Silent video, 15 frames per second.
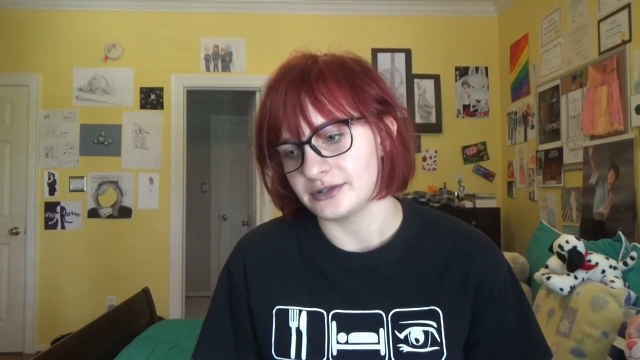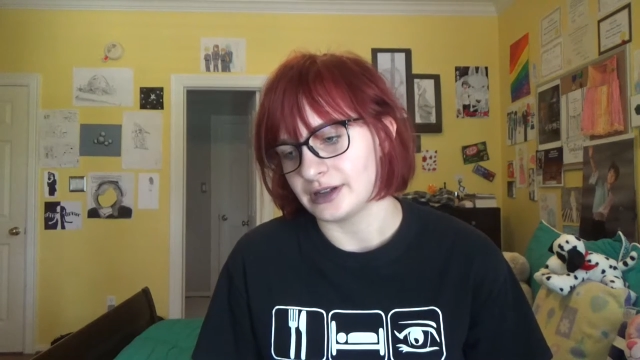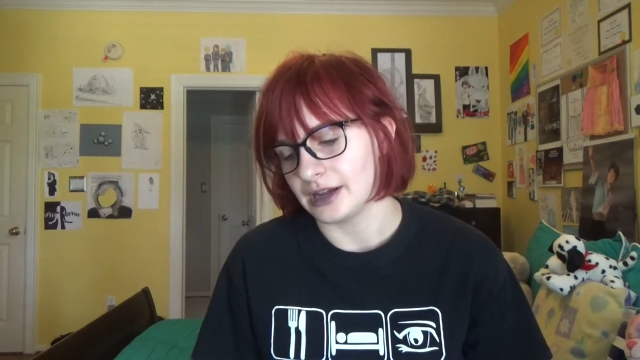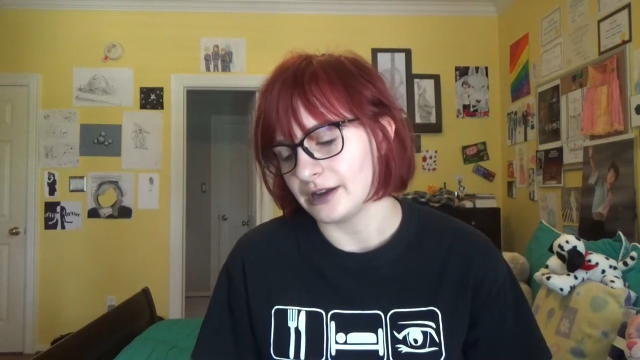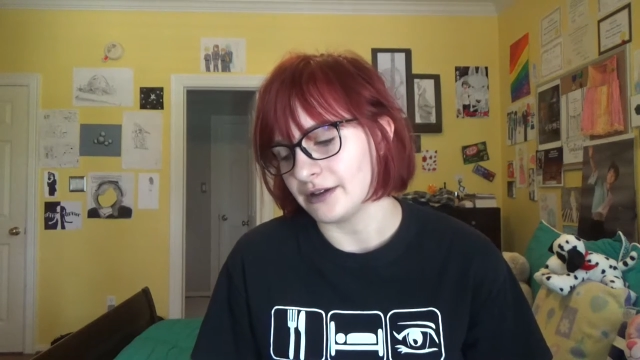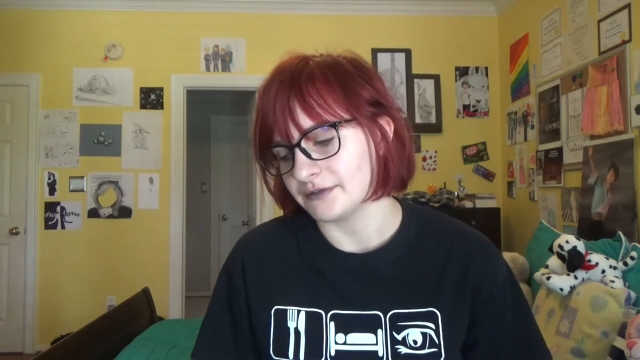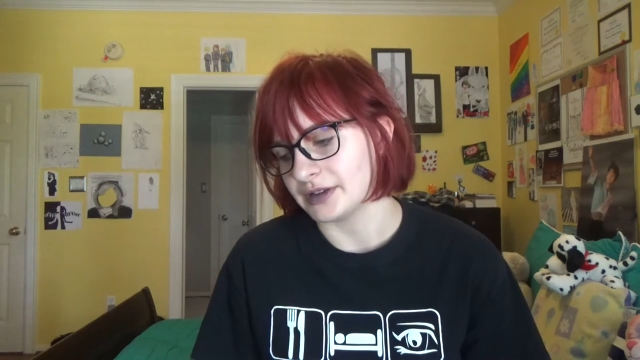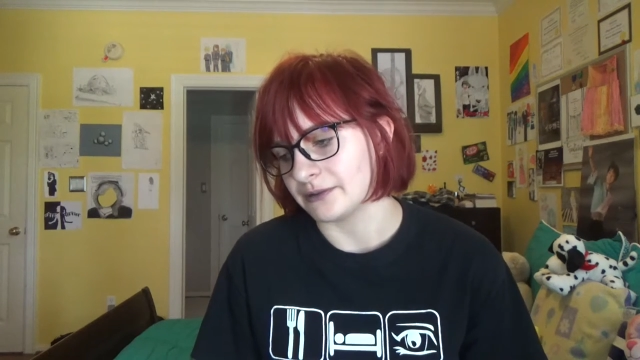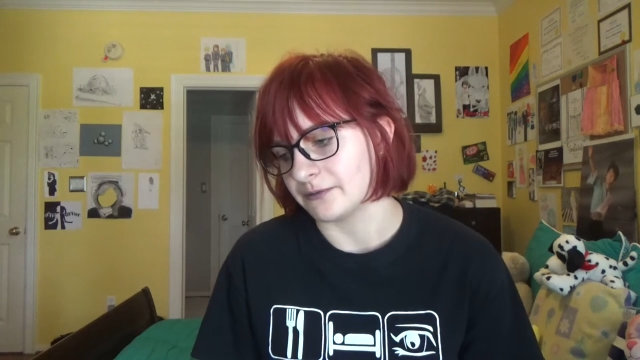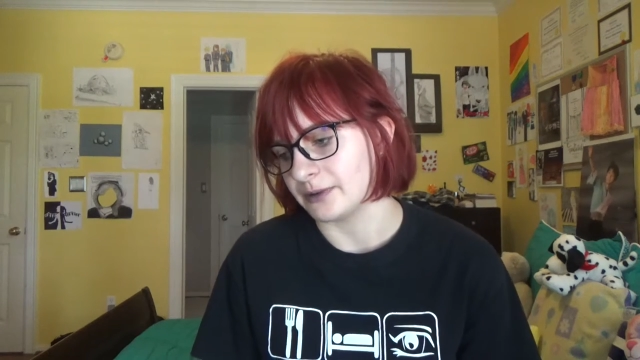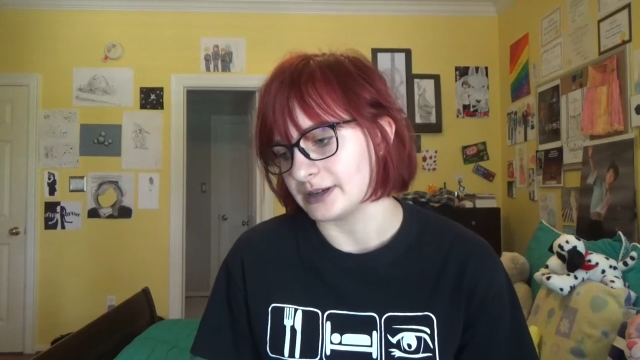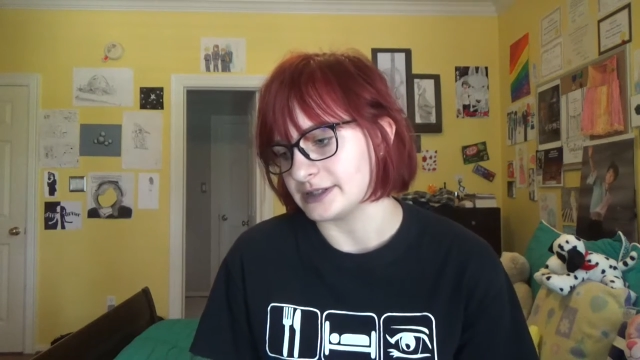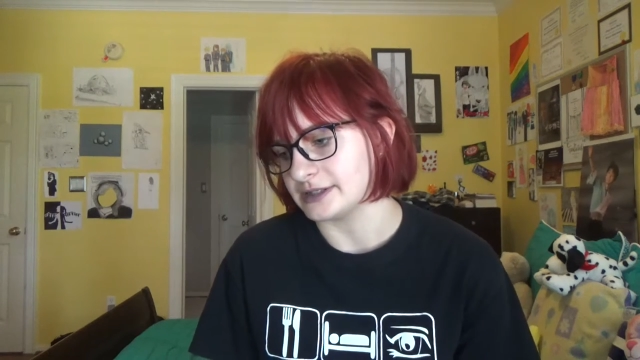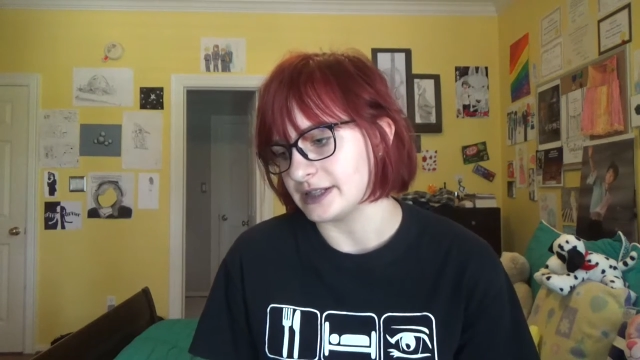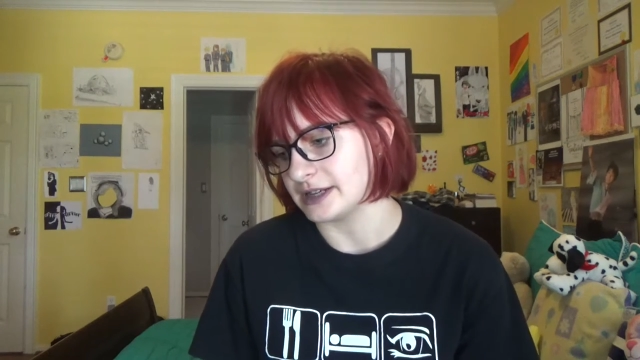I don't have time for
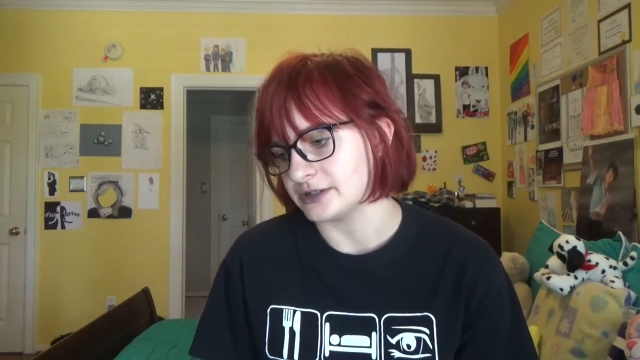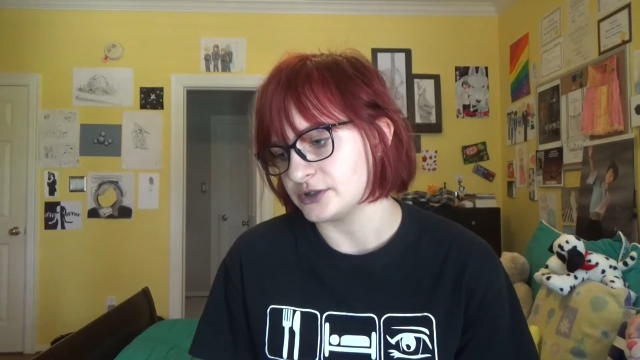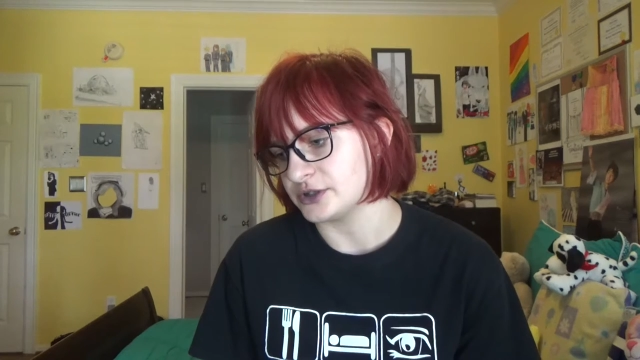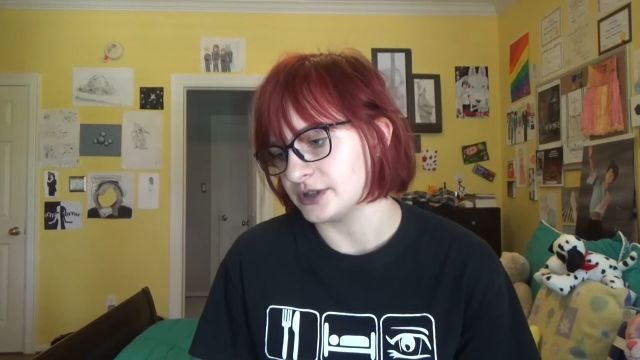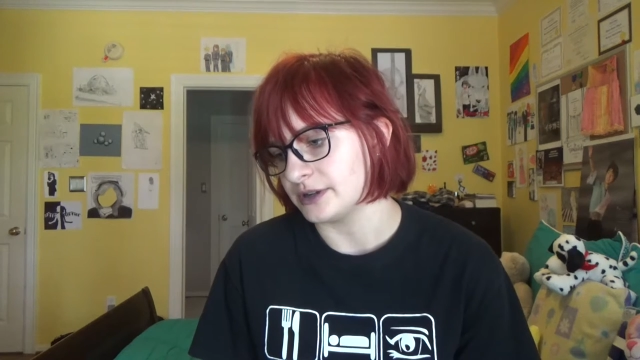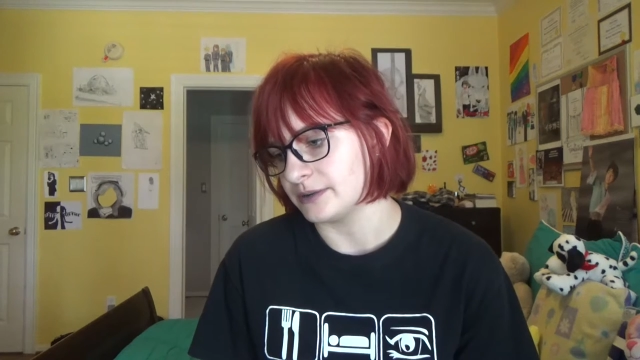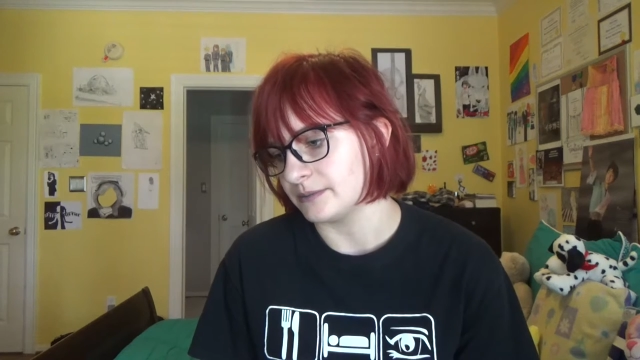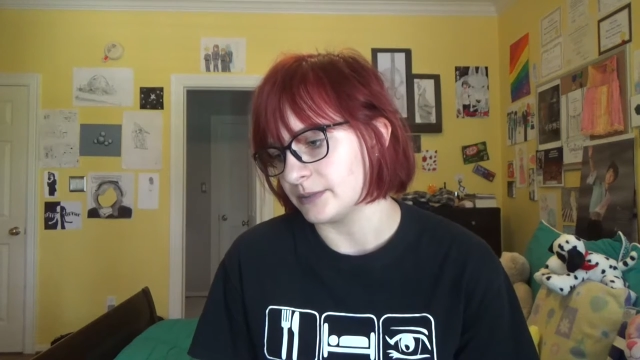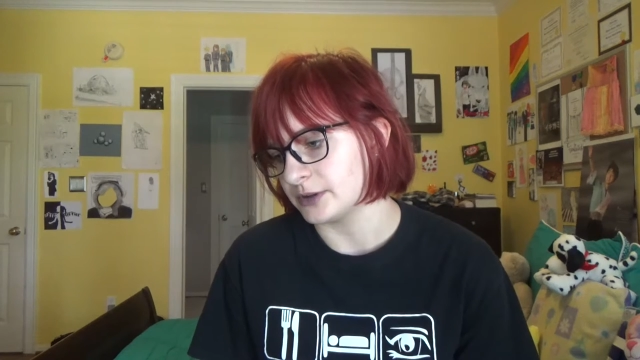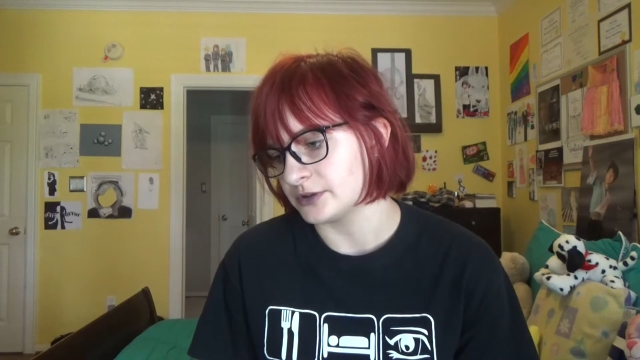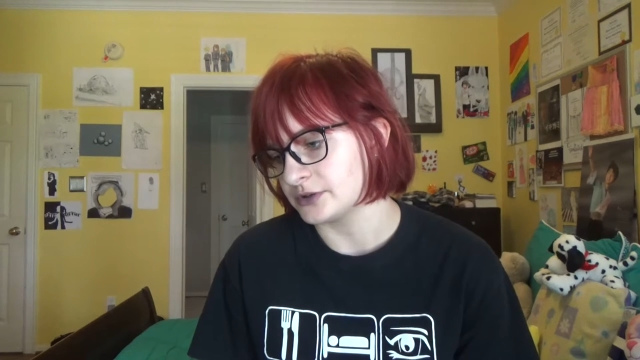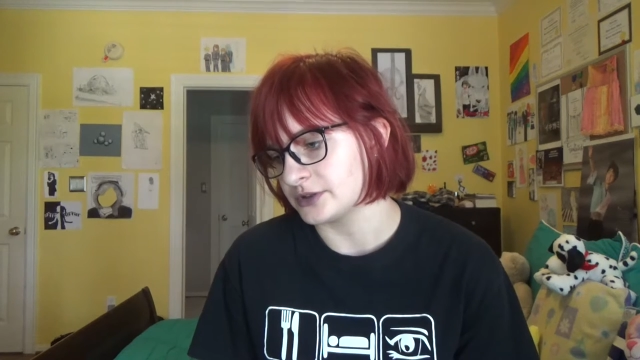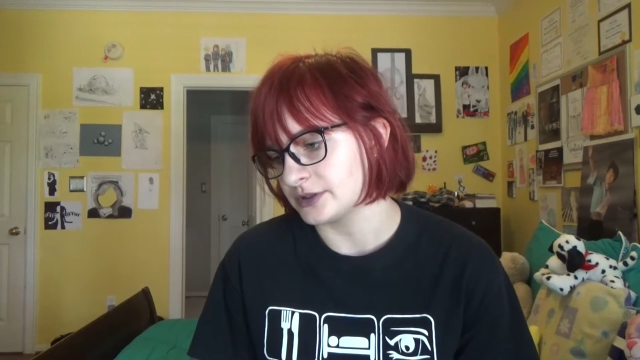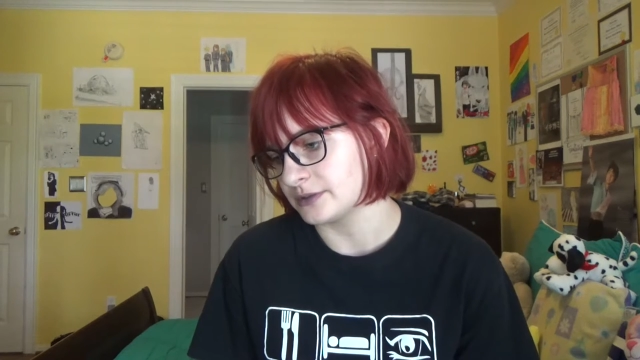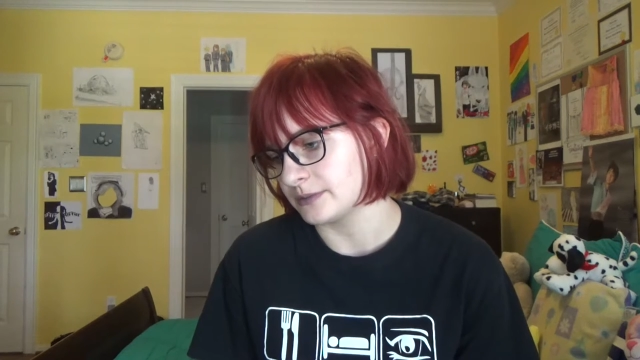writing that shit
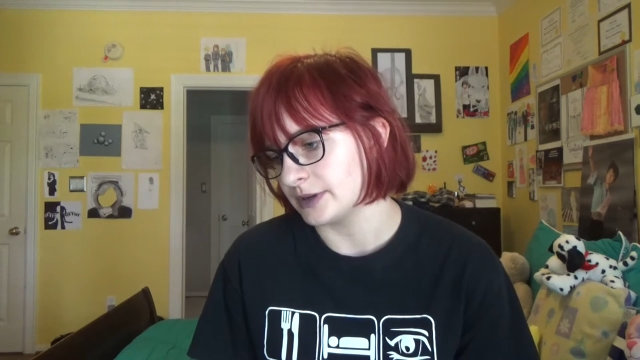much